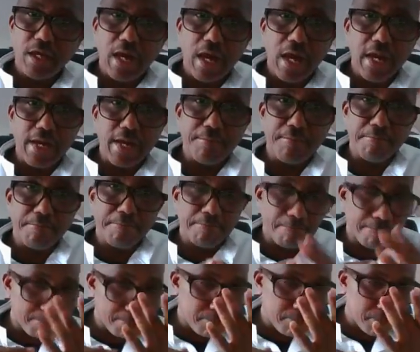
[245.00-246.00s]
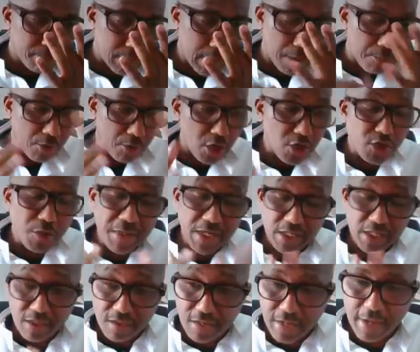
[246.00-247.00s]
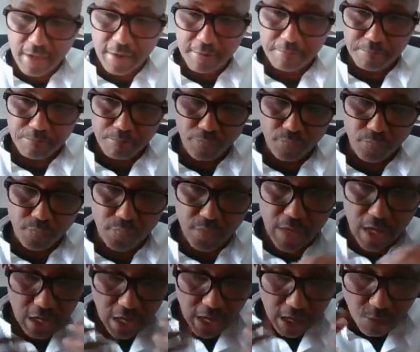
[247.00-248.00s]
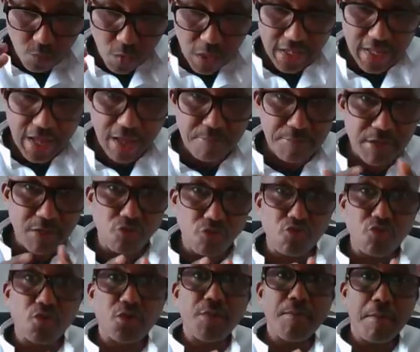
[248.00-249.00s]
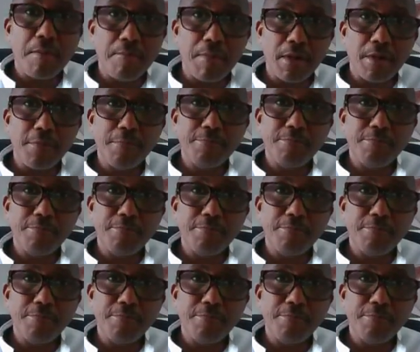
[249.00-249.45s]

And I'm going to make this clear, and I want Gambians to remember,